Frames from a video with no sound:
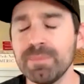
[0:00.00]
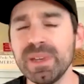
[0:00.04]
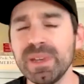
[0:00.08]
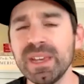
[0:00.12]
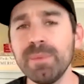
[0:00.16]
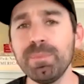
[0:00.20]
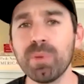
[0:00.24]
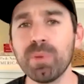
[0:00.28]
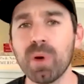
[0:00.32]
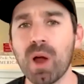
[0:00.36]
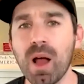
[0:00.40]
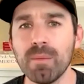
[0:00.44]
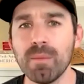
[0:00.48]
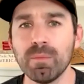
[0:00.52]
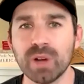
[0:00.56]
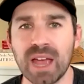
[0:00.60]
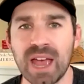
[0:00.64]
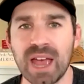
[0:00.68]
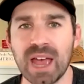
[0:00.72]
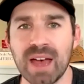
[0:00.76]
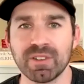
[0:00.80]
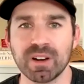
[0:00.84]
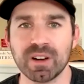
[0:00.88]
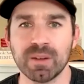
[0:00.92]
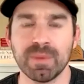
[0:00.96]
big problem we
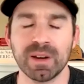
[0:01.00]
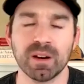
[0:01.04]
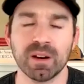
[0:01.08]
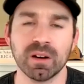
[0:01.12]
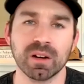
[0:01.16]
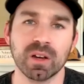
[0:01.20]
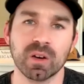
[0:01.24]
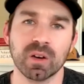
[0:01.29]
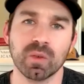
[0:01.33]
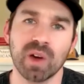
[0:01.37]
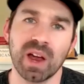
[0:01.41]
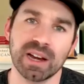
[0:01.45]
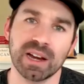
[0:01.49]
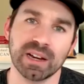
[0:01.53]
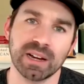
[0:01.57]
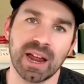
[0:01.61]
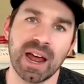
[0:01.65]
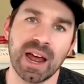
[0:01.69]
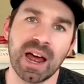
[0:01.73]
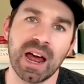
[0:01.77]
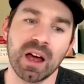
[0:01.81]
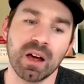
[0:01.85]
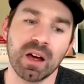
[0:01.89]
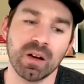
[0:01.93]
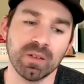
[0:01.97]
have in America right
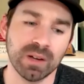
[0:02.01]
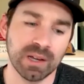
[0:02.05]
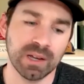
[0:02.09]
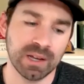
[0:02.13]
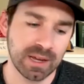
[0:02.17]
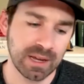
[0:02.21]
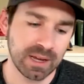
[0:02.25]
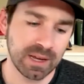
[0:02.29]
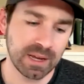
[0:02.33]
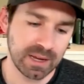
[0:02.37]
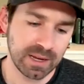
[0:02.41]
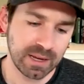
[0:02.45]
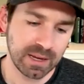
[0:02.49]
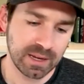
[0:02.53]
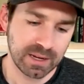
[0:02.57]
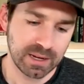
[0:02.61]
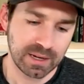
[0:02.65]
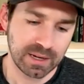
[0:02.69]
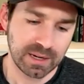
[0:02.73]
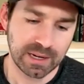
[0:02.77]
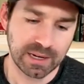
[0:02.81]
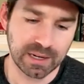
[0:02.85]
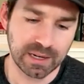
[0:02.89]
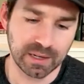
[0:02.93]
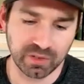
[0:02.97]
now
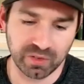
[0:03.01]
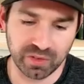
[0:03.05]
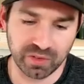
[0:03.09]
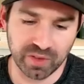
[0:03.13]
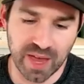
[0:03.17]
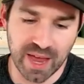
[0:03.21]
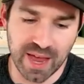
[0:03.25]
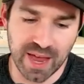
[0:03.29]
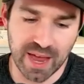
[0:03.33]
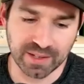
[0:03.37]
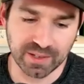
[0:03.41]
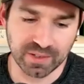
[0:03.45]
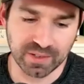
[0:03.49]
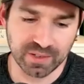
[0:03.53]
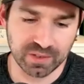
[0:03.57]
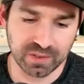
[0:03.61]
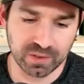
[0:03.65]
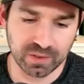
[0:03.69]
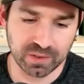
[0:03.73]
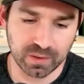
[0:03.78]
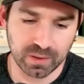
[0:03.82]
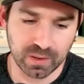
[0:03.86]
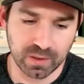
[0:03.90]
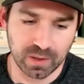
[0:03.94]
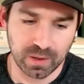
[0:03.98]
is that
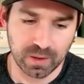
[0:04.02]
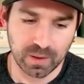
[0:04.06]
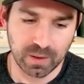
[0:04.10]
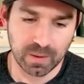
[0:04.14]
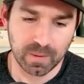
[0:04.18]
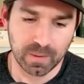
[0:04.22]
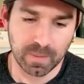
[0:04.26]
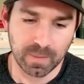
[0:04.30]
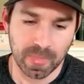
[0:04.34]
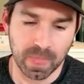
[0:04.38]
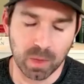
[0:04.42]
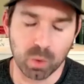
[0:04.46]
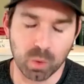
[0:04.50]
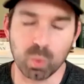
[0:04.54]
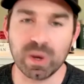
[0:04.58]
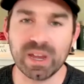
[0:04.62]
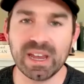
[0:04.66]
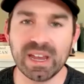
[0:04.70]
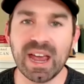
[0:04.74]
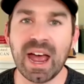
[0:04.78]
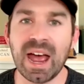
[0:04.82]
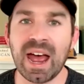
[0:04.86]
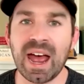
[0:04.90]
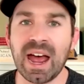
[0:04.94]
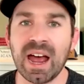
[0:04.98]

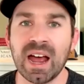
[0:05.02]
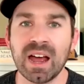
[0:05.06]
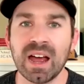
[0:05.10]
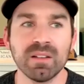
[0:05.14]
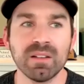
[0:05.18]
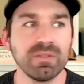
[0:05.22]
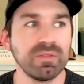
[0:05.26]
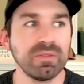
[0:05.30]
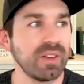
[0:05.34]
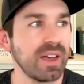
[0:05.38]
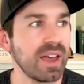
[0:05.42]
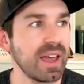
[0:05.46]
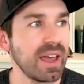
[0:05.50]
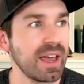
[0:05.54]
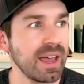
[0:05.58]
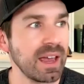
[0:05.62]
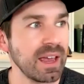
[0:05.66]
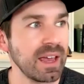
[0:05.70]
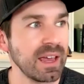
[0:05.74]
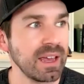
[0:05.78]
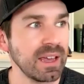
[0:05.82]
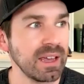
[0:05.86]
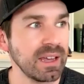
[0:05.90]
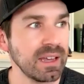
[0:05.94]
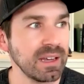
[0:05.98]
we have
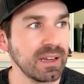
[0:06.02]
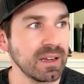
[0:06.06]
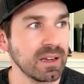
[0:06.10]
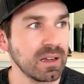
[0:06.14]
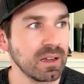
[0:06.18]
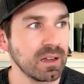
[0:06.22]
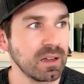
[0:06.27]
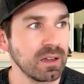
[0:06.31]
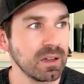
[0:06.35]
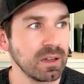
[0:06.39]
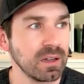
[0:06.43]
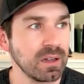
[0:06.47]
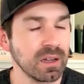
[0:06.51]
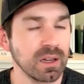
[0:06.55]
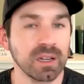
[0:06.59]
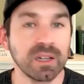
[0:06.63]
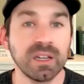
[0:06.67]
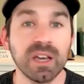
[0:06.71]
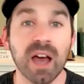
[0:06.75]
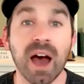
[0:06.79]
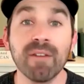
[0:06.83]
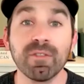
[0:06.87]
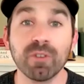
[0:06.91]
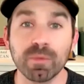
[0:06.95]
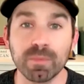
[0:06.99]
a
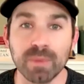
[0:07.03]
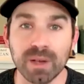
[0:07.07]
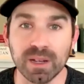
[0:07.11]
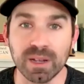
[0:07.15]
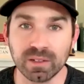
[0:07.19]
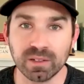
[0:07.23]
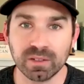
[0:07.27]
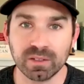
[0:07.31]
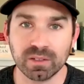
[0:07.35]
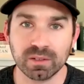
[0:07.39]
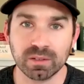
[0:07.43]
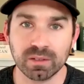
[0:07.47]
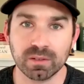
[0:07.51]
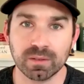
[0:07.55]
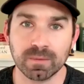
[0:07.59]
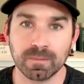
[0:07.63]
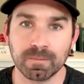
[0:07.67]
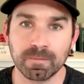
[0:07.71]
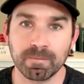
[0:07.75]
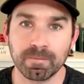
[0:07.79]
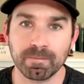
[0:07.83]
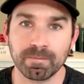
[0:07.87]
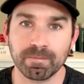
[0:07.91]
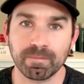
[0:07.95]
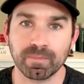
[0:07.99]
government,
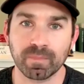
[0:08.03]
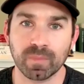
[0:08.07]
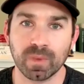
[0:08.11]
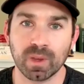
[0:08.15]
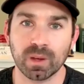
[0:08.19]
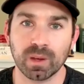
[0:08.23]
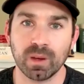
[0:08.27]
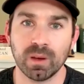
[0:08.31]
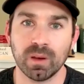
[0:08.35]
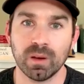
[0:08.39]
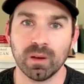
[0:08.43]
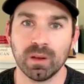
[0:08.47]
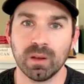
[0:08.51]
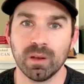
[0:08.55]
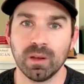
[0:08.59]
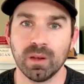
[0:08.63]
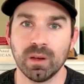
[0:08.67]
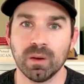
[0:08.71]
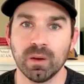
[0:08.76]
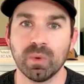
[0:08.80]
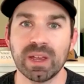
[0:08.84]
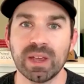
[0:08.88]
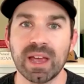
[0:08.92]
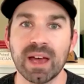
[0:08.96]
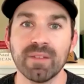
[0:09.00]

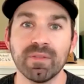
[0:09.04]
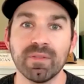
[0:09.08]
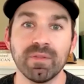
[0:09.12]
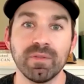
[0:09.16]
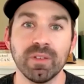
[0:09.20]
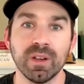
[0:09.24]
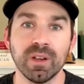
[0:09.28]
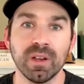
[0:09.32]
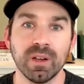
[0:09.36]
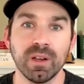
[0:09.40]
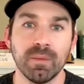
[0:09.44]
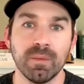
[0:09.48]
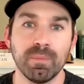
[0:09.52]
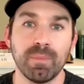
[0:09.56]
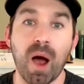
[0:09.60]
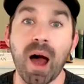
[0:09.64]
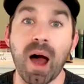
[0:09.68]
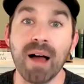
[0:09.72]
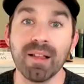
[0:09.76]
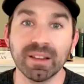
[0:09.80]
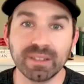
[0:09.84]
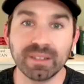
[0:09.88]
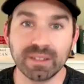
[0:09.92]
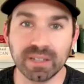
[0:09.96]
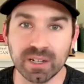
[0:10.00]
we have
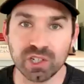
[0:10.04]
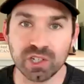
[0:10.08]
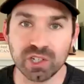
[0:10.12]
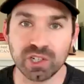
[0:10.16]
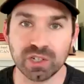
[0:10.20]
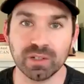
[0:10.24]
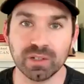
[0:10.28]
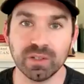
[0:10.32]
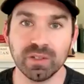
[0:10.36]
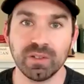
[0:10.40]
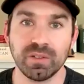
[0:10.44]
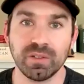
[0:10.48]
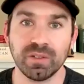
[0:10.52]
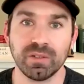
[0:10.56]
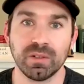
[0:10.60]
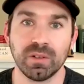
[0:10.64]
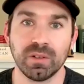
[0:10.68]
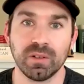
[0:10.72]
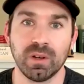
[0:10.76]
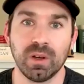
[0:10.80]
politicians,